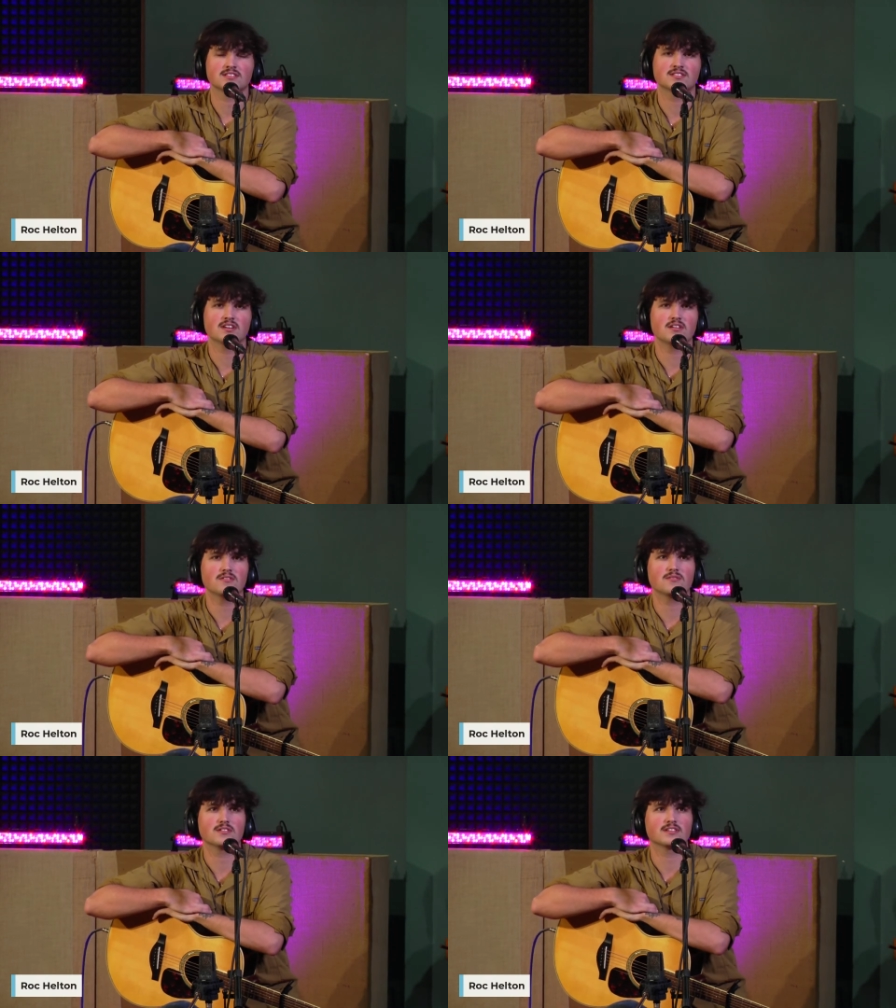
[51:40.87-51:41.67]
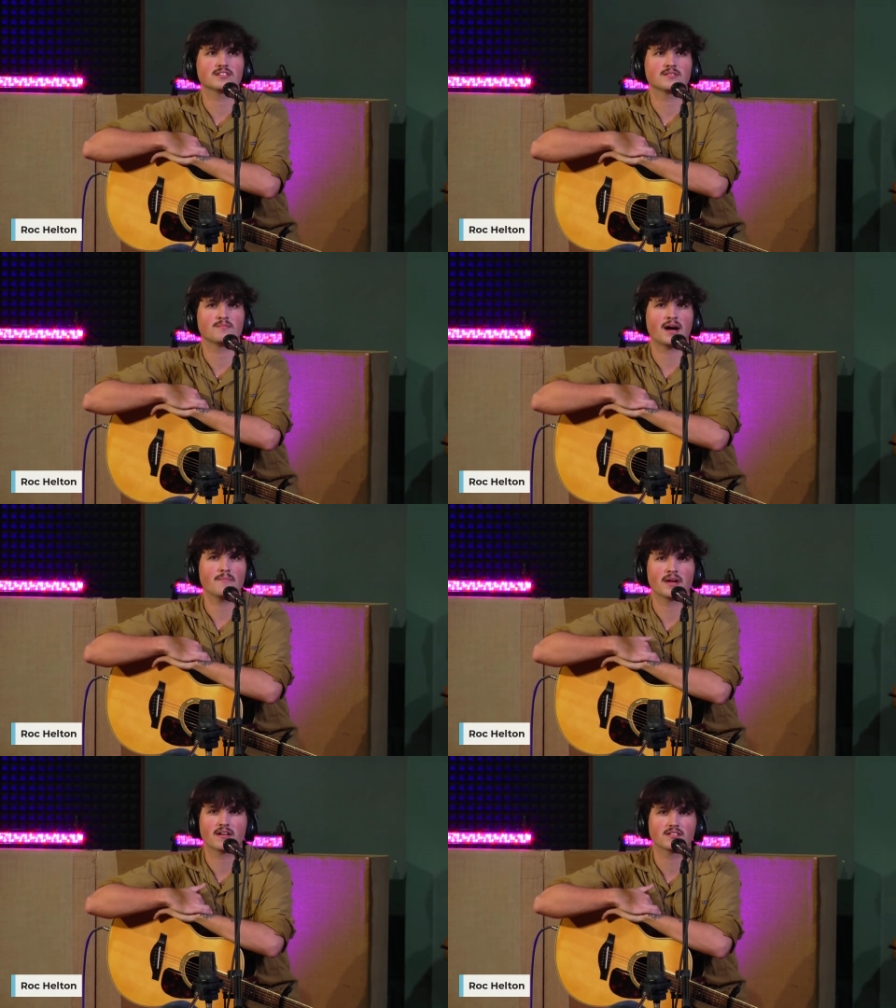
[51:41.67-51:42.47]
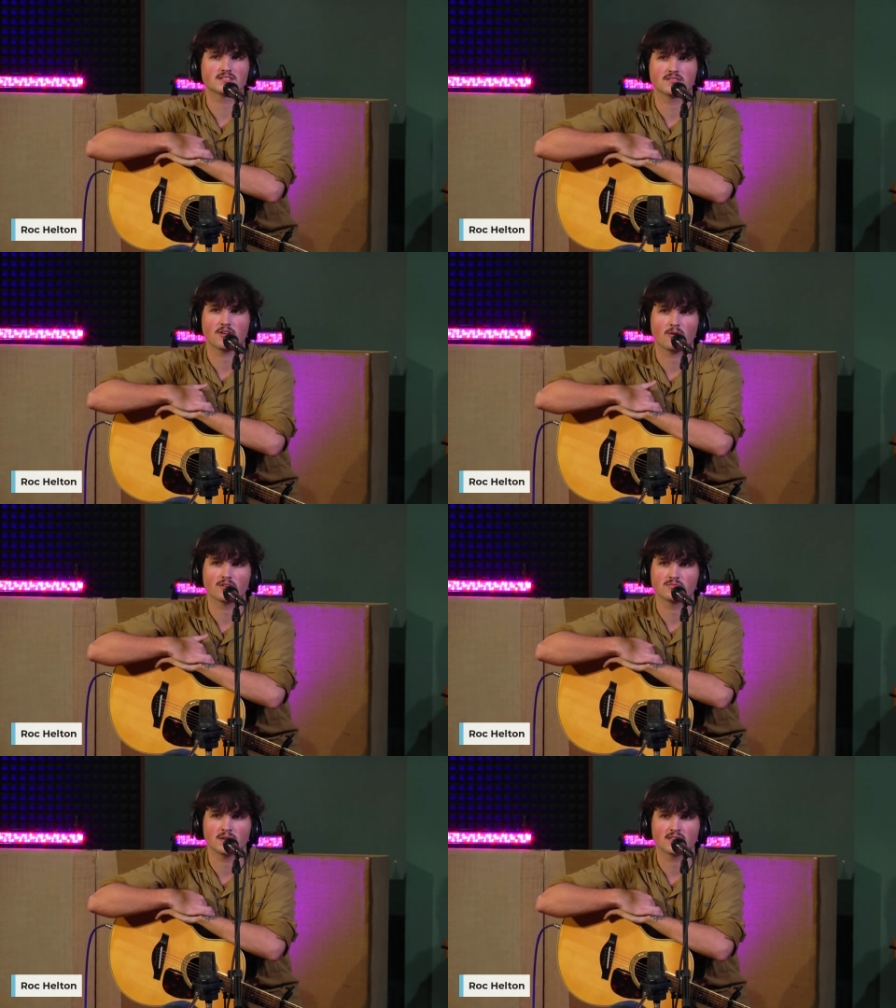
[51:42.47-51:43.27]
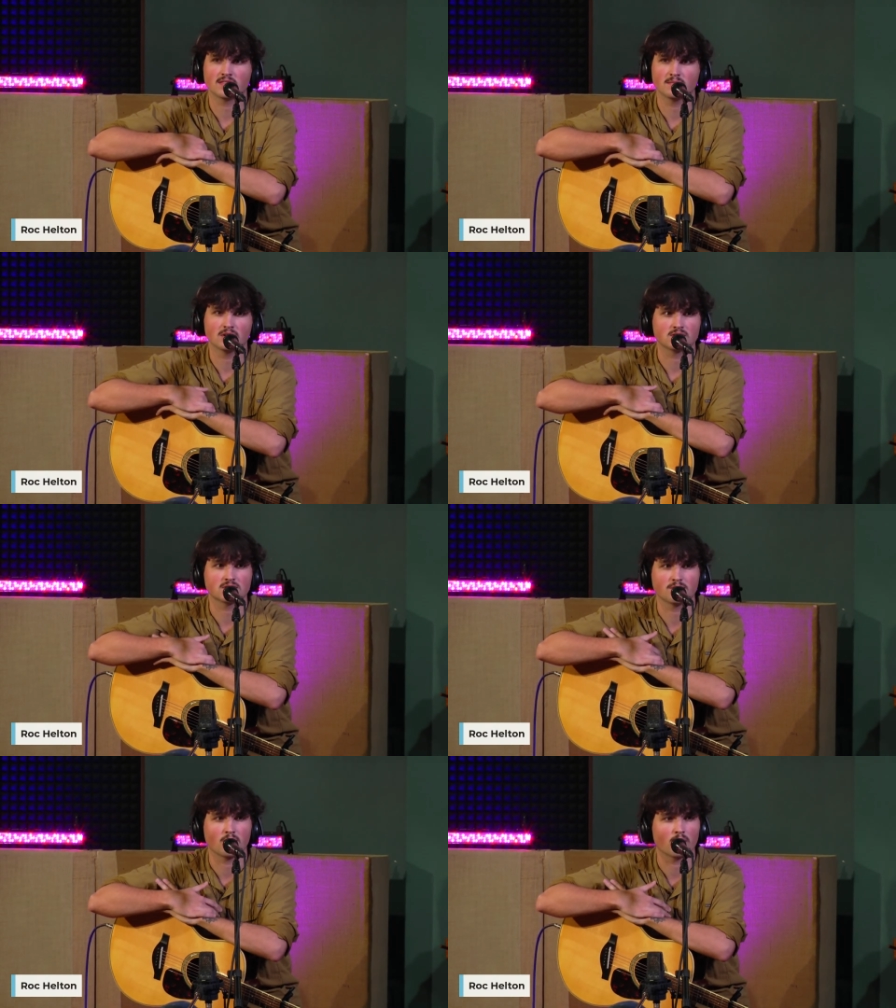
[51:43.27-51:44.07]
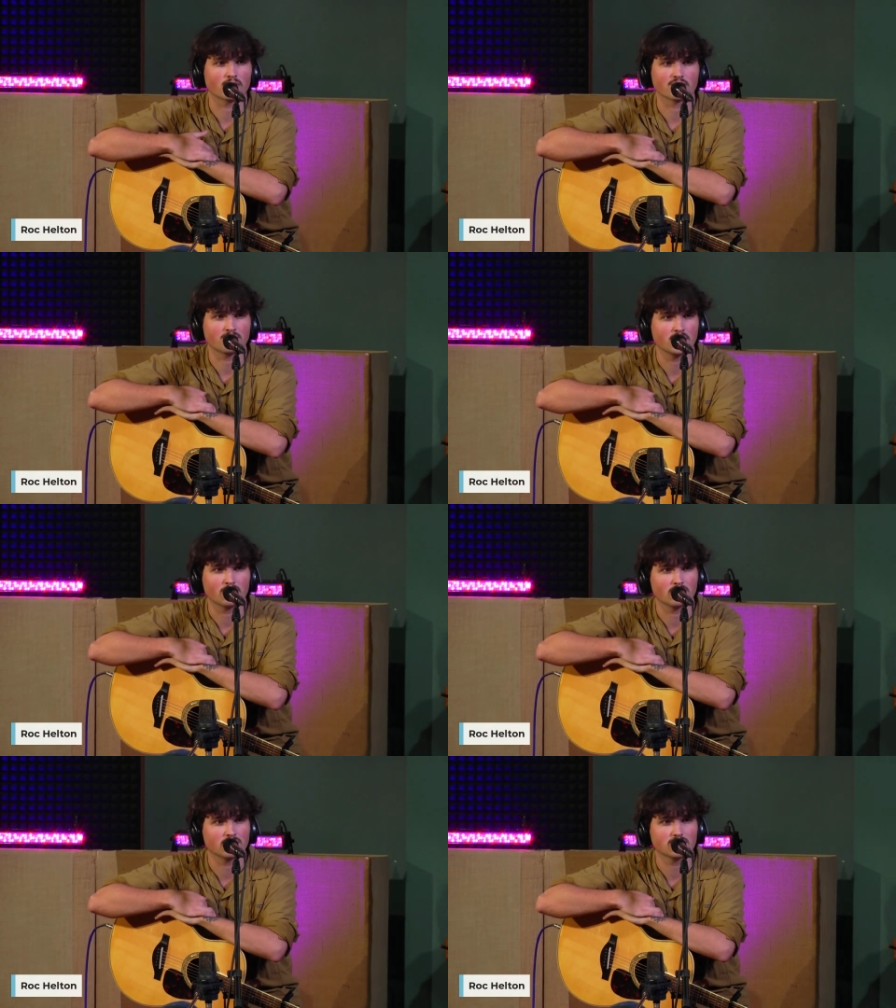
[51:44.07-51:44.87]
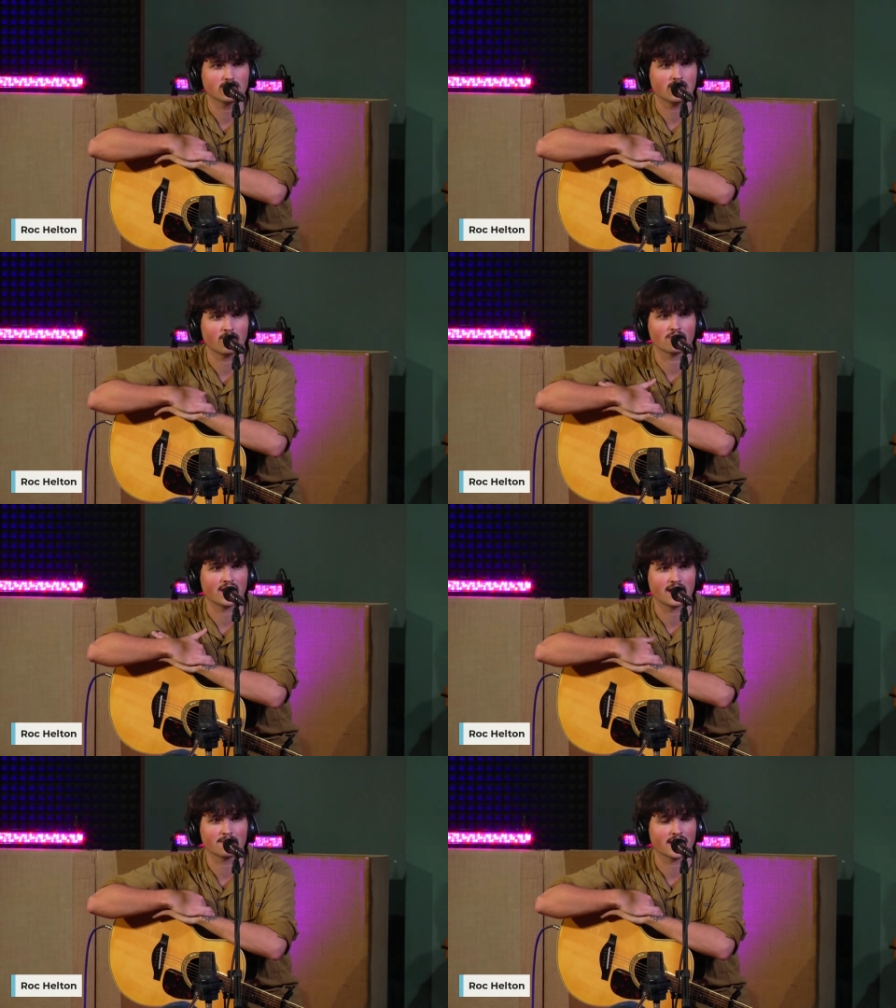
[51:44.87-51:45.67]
So my parents have always been the most supportive people of all time.